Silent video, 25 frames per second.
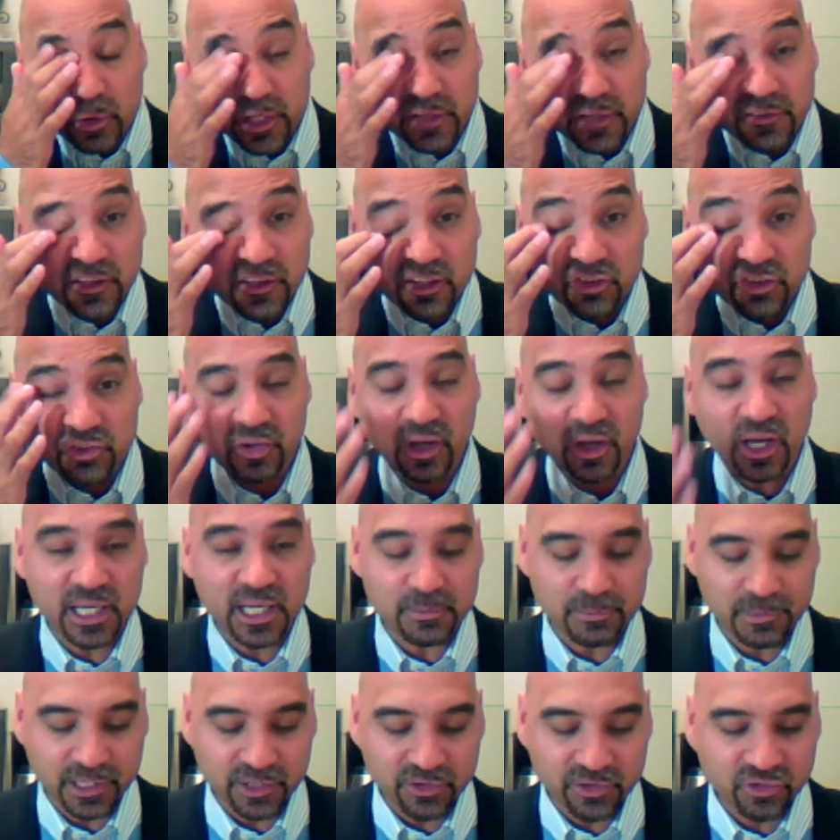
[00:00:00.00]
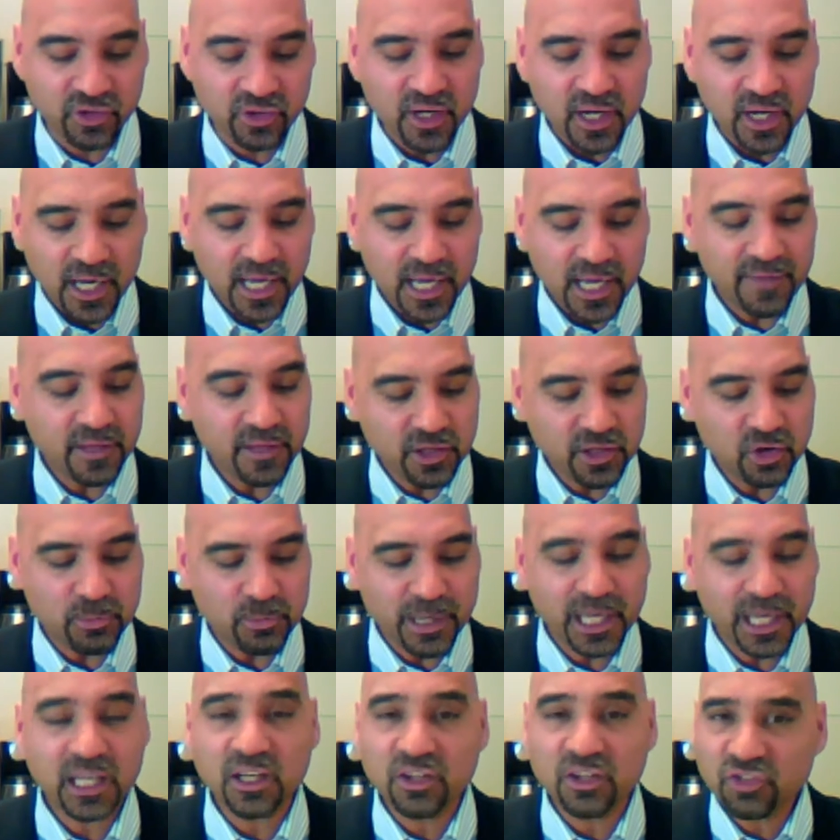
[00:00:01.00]
But make sure you're doing the
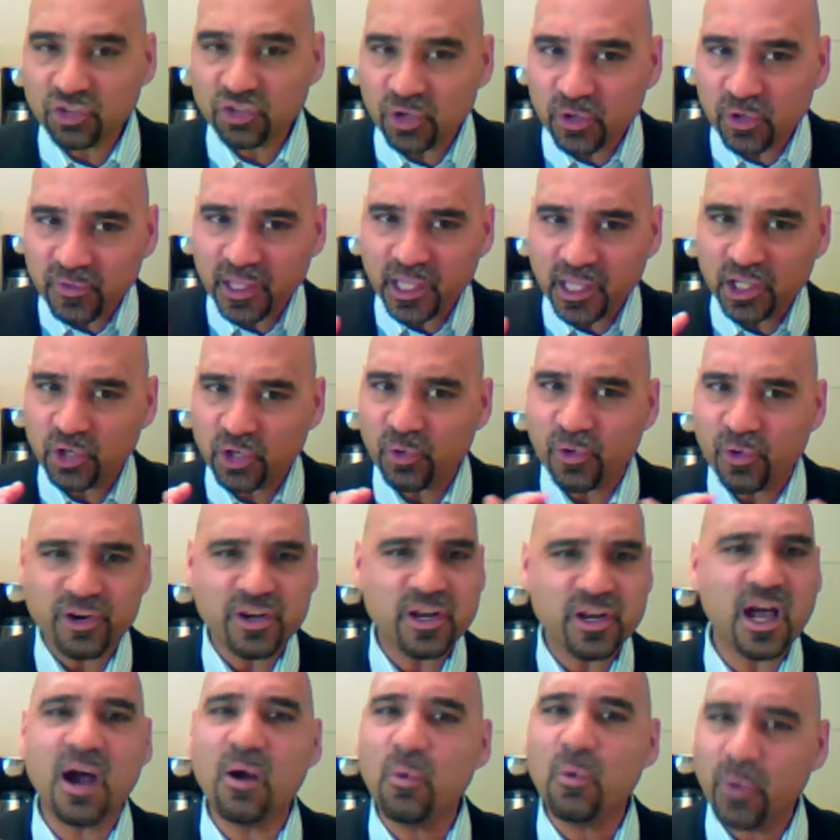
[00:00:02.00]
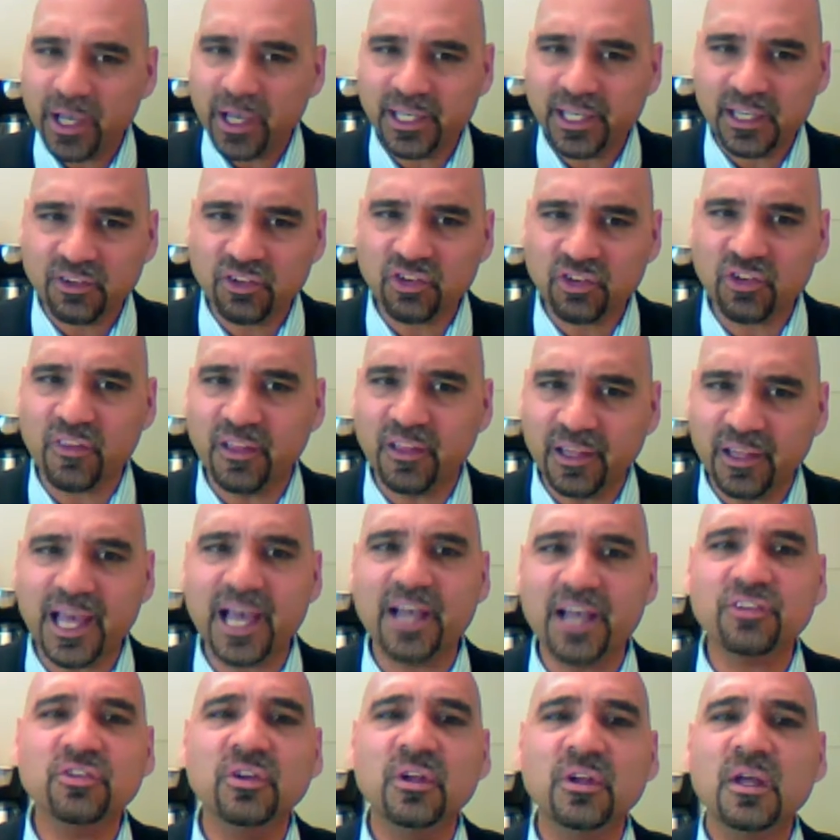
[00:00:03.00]
assignments, and then you're making sure that you are
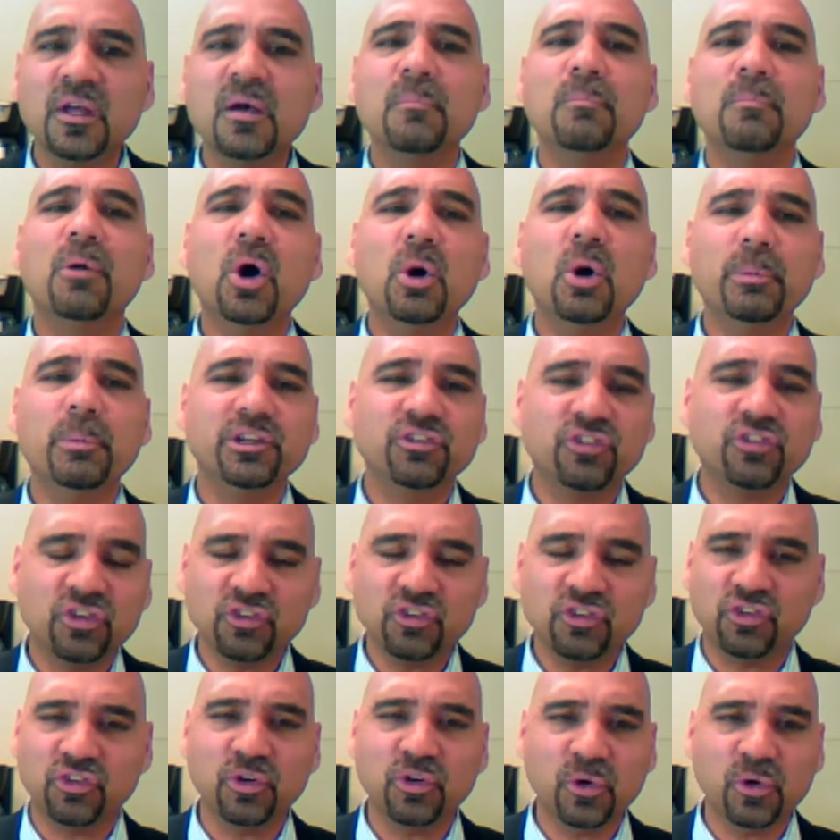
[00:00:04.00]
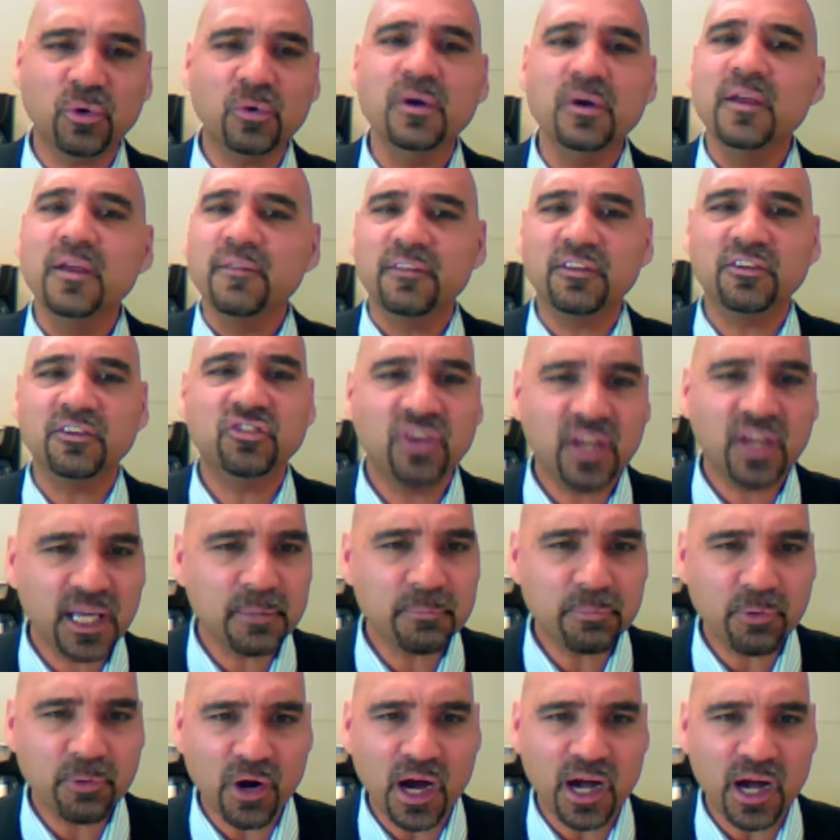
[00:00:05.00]
not waiting till the last moment
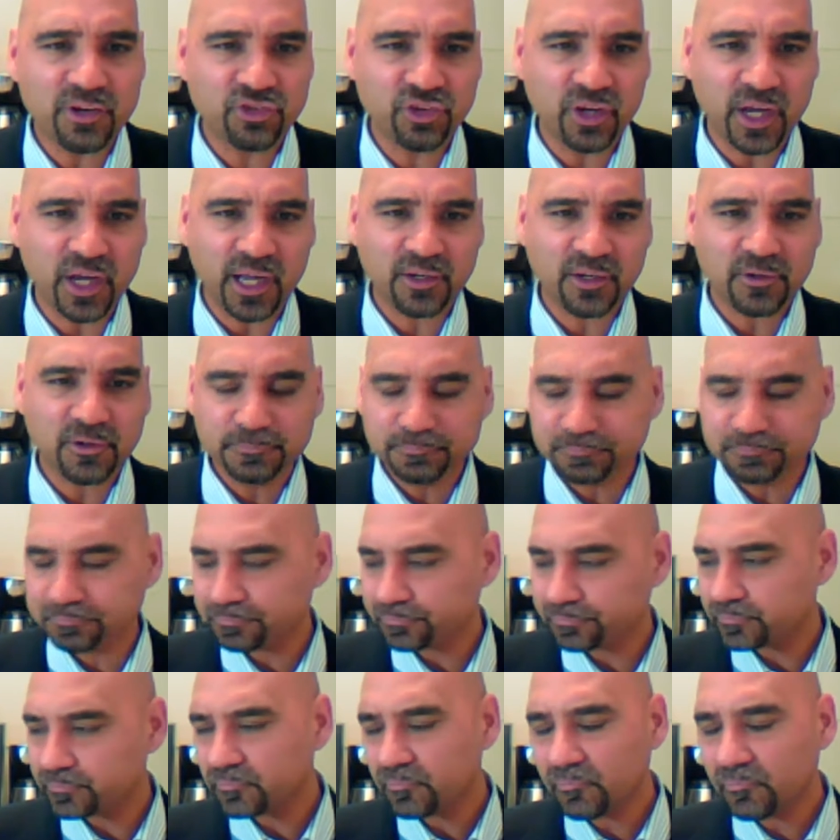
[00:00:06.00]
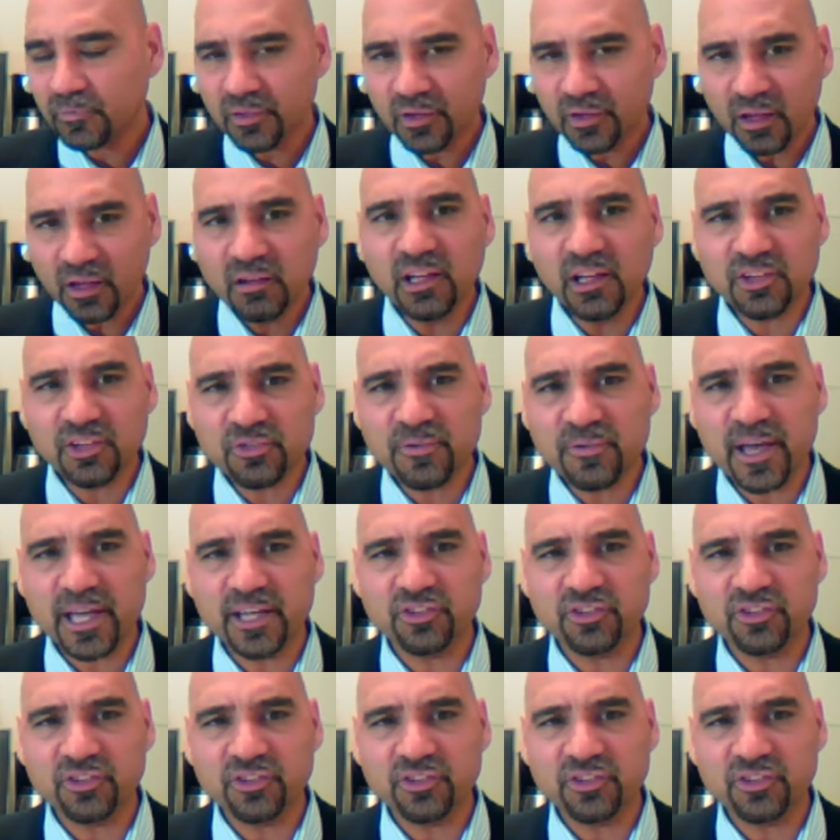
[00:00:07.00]
to do the team project.